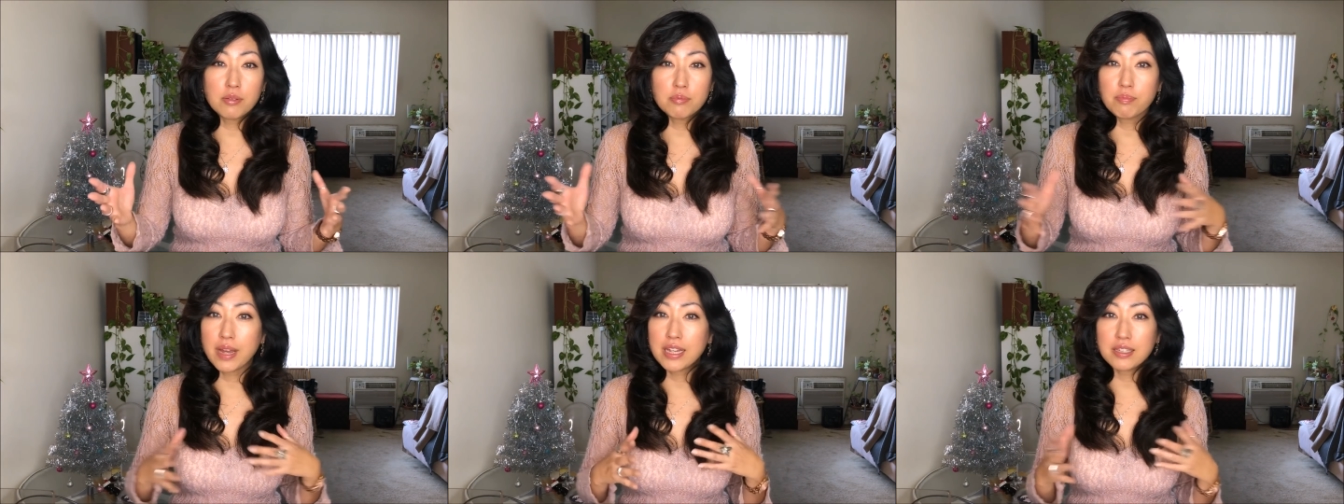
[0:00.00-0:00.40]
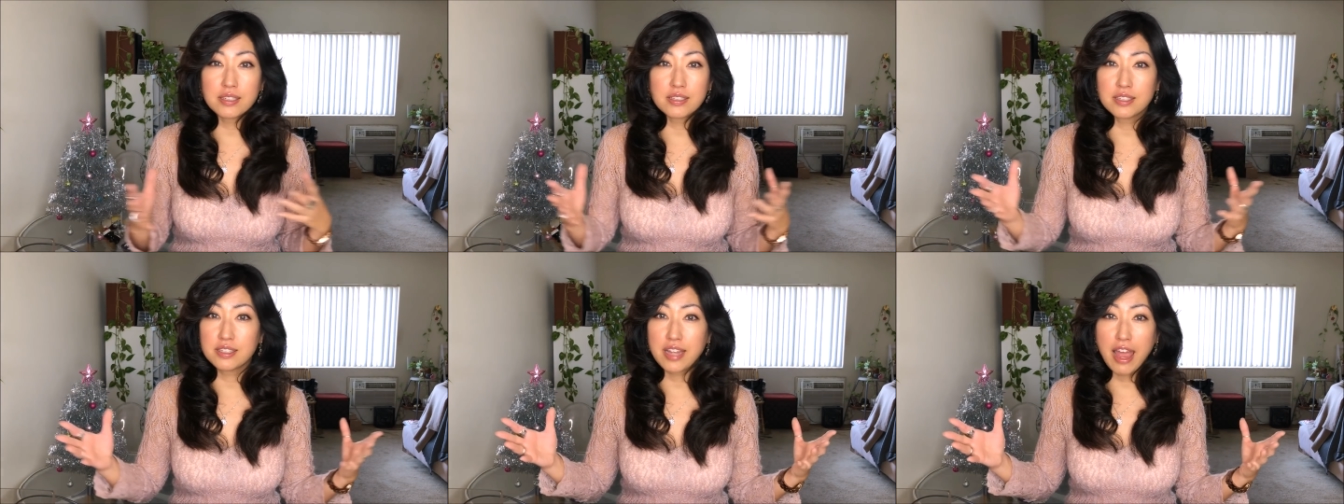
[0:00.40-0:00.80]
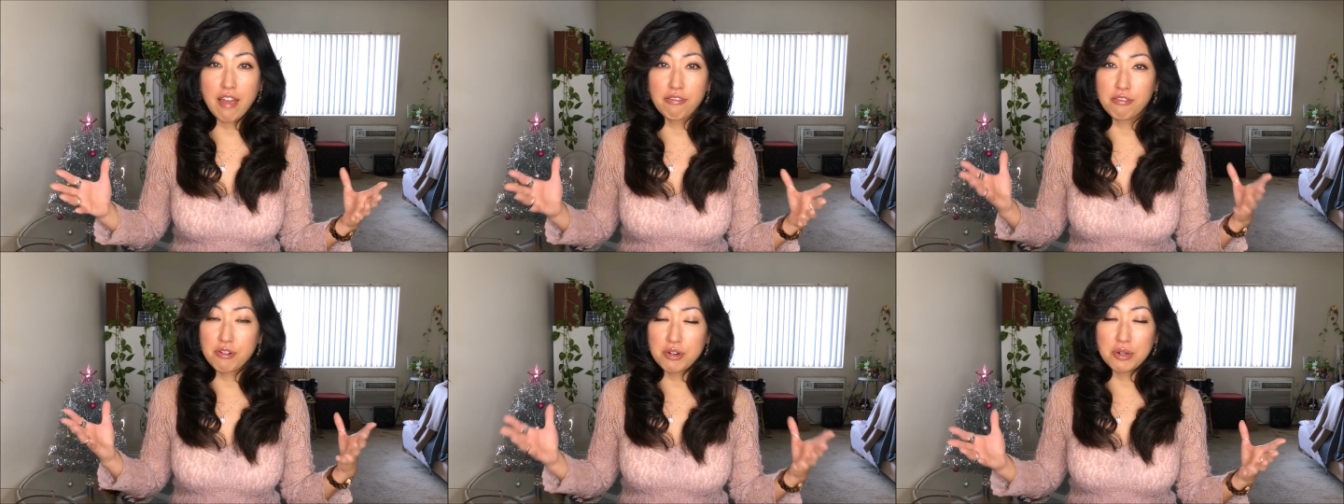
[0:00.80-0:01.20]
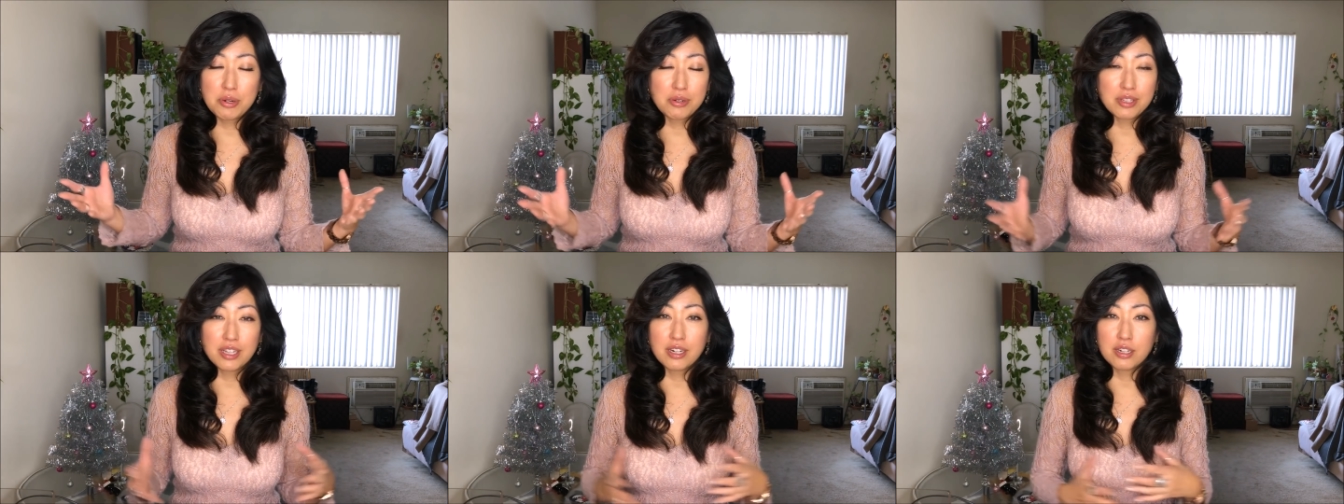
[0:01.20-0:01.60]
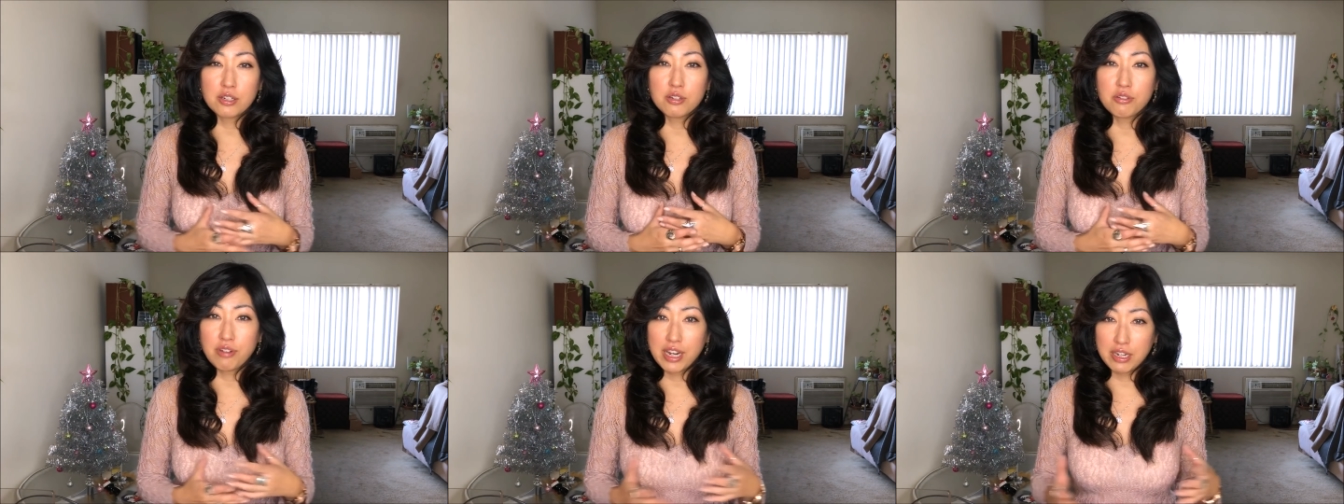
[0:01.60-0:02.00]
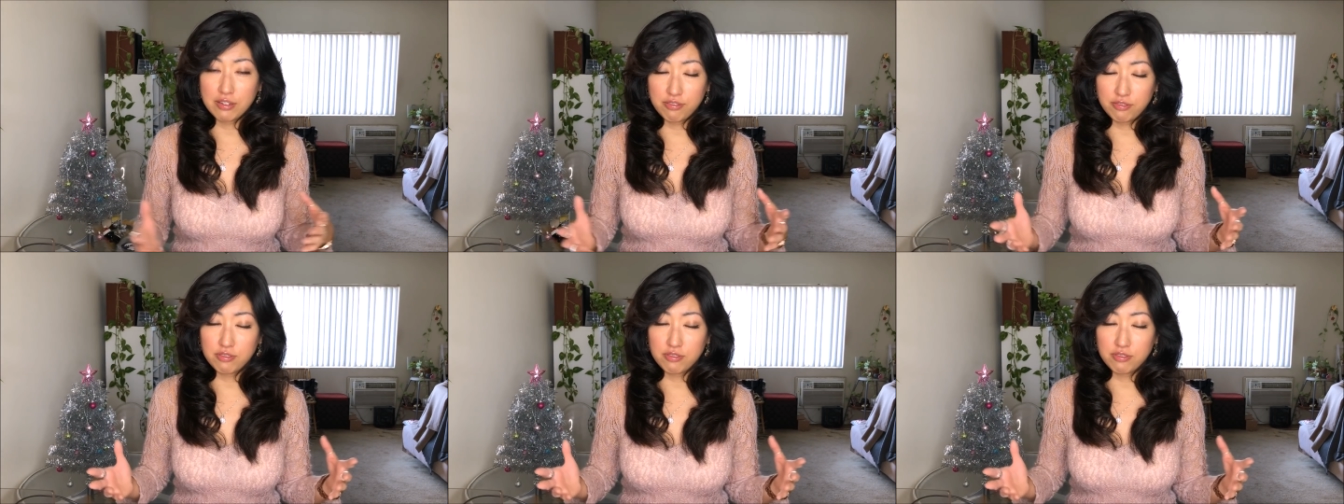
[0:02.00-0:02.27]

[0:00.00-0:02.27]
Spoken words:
my staff crew did a great